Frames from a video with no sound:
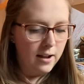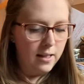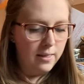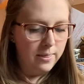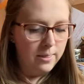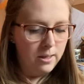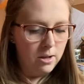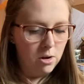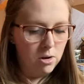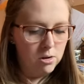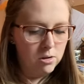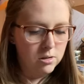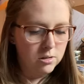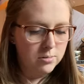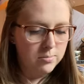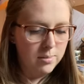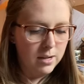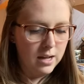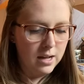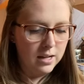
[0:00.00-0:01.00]
The old
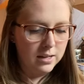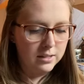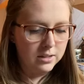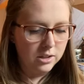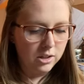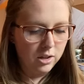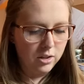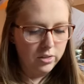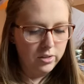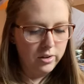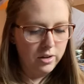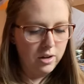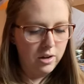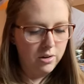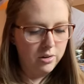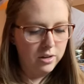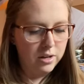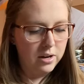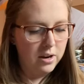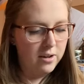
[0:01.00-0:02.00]
man took the
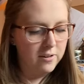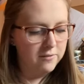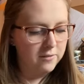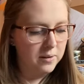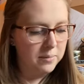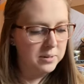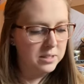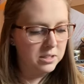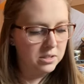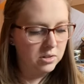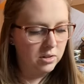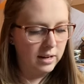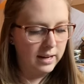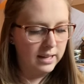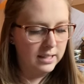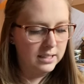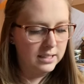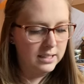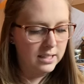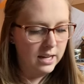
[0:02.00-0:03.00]
coconut from his
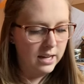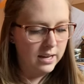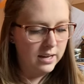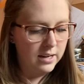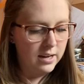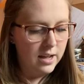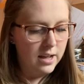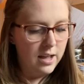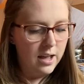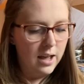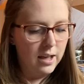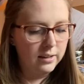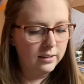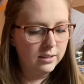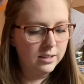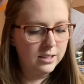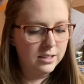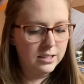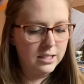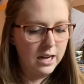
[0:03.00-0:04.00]
grandson and
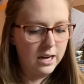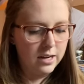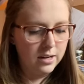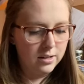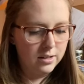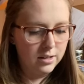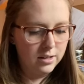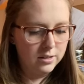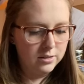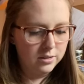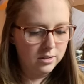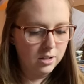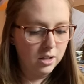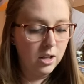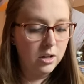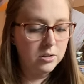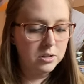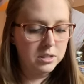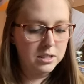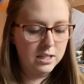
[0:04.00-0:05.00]
looked at it co-
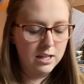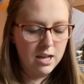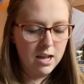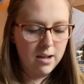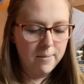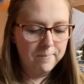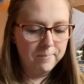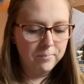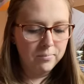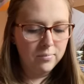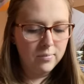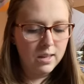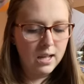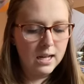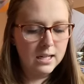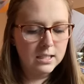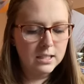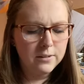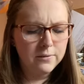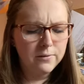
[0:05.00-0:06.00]
closely,
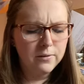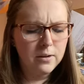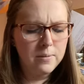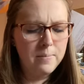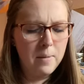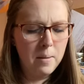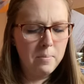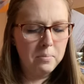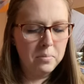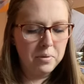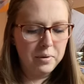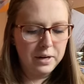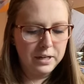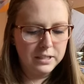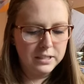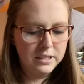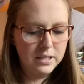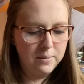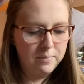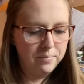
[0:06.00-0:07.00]
as if remembering
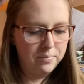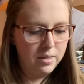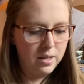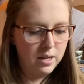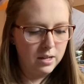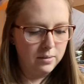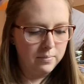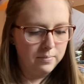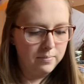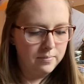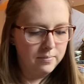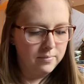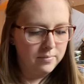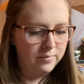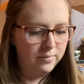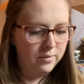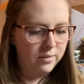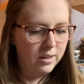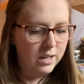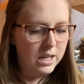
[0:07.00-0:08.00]
something.
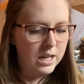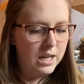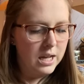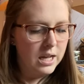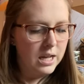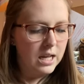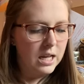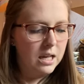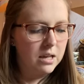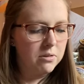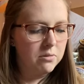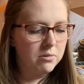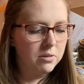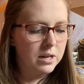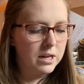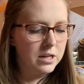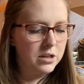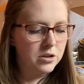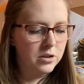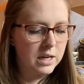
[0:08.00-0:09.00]
He
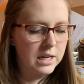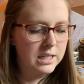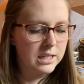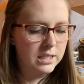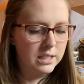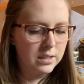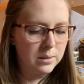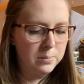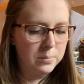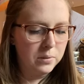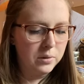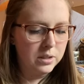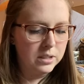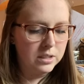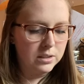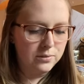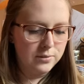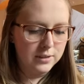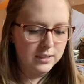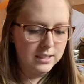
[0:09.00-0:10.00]
retraced the
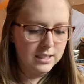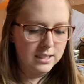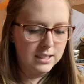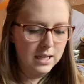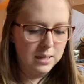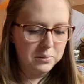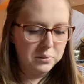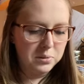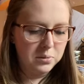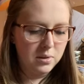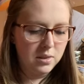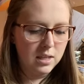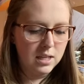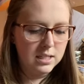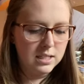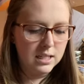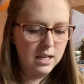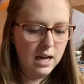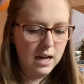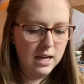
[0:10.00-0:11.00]
boy's footsteps with
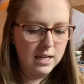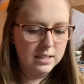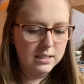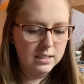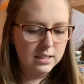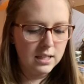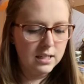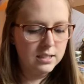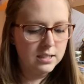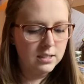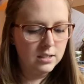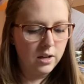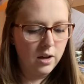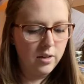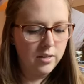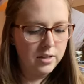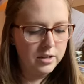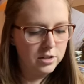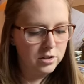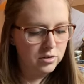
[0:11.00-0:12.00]
his eyes and saw
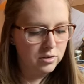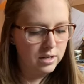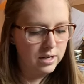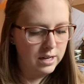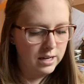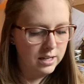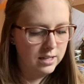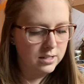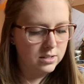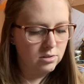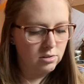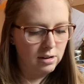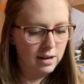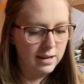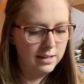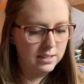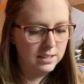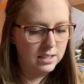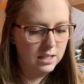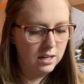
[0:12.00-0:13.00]
the tree his
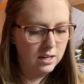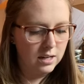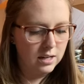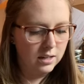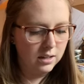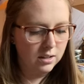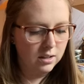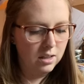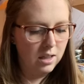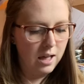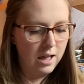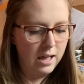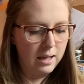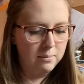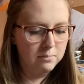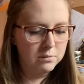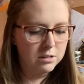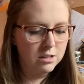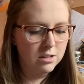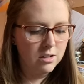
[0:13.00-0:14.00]
grandson had
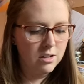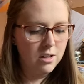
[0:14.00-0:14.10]
climbed.